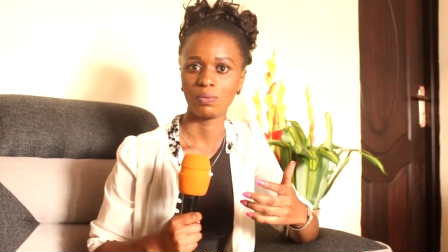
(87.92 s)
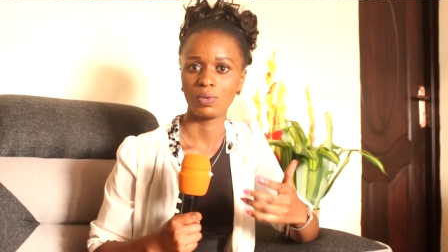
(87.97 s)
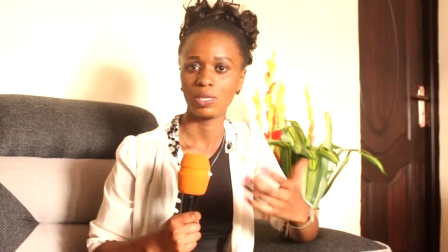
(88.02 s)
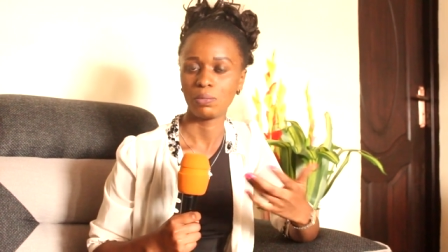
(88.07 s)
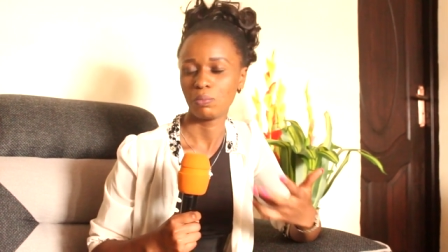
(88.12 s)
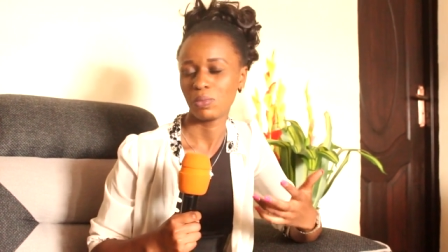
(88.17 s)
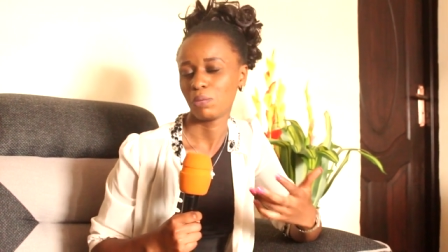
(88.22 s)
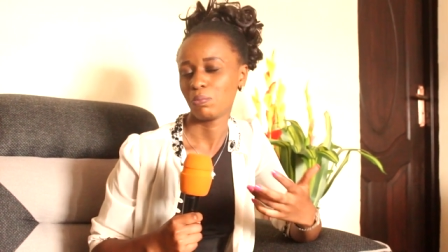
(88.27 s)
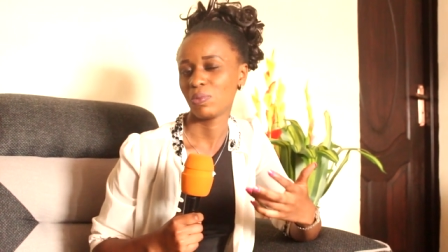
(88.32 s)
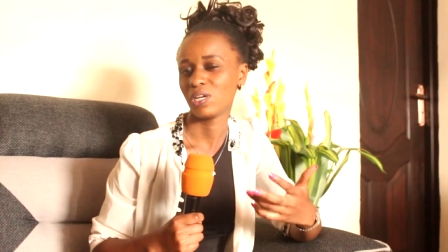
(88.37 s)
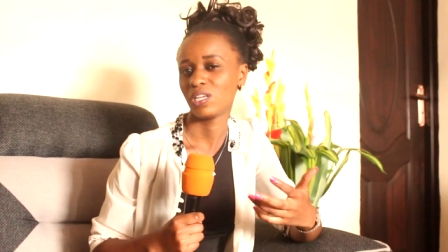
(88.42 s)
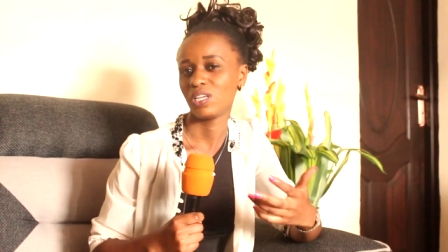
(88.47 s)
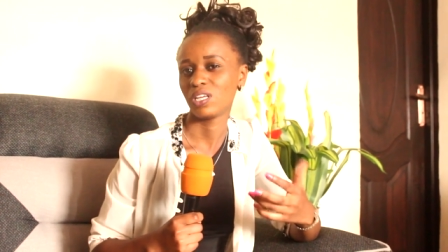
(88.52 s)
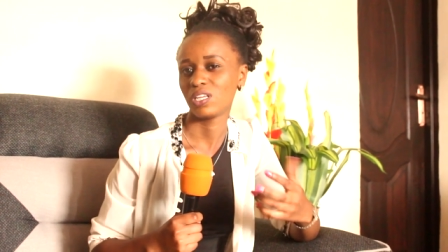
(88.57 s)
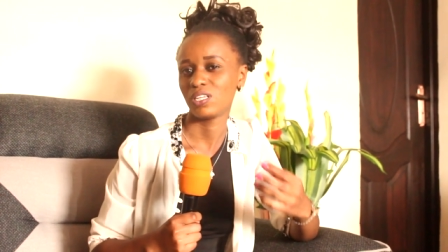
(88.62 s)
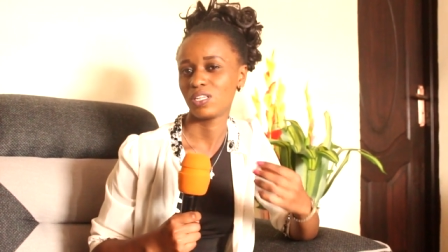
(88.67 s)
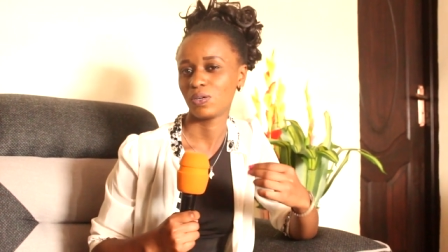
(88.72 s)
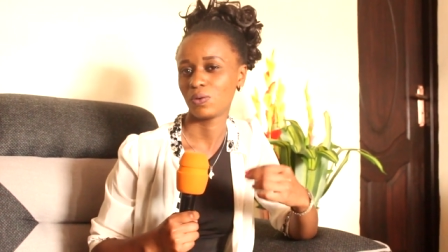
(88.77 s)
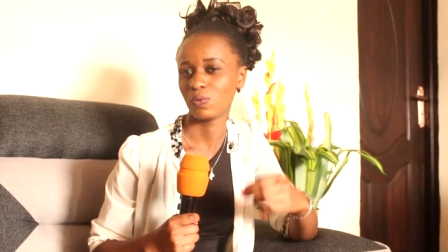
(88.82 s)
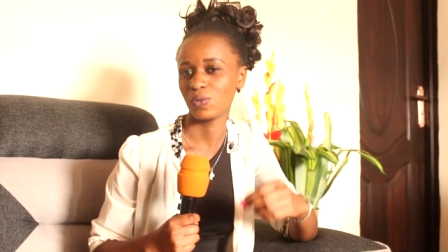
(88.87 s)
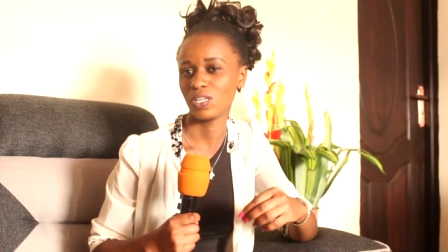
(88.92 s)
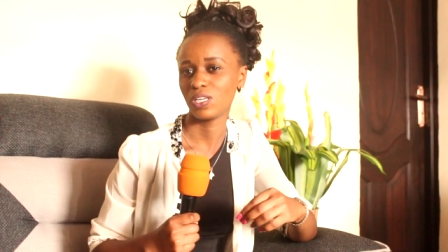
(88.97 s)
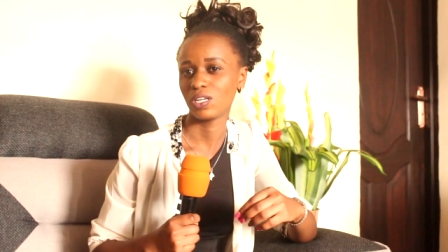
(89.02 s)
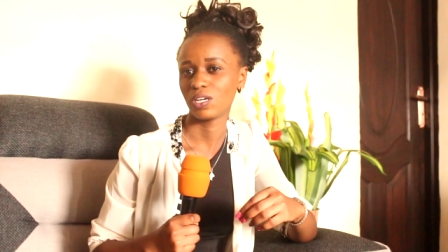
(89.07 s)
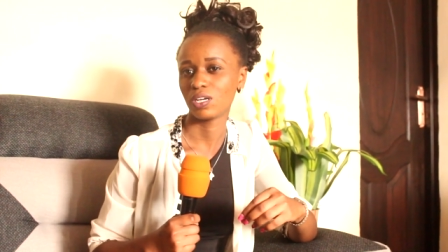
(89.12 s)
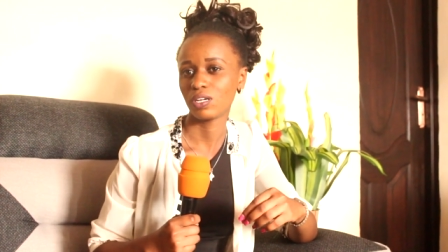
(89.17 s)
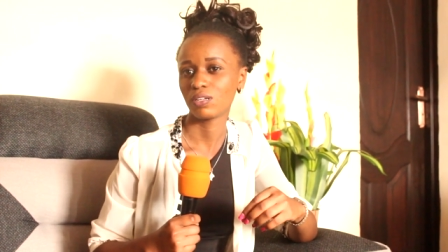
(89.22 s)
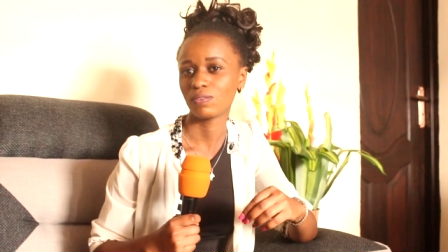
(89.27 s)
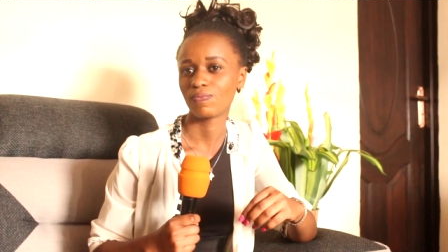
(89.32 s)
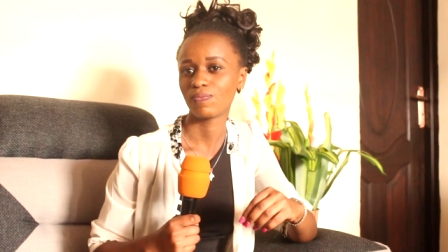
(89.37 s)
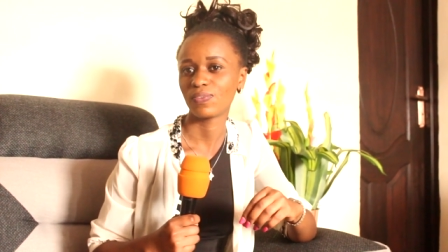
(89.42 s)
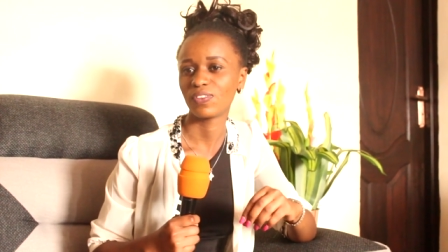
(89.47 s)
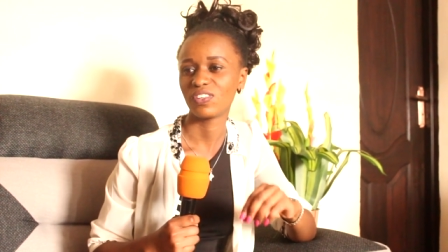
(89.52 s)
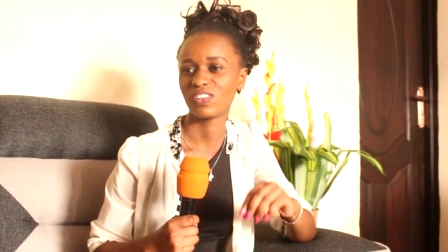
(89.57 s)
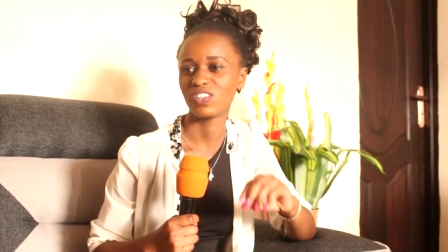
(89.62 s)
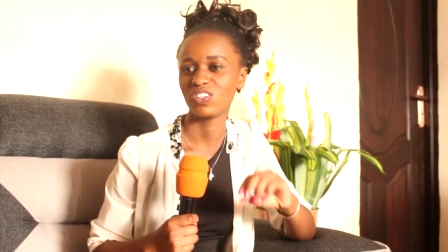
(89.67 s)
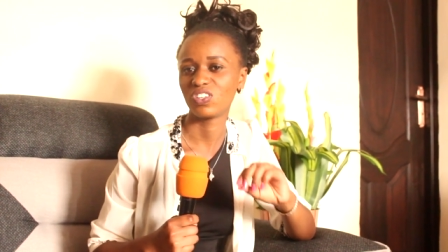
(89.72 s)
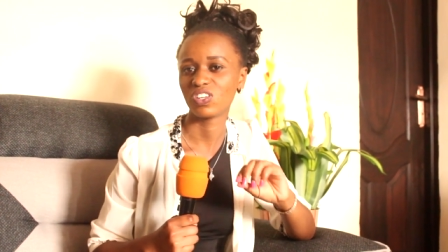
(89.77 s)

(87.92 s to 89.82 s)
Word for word: Remember that a winner is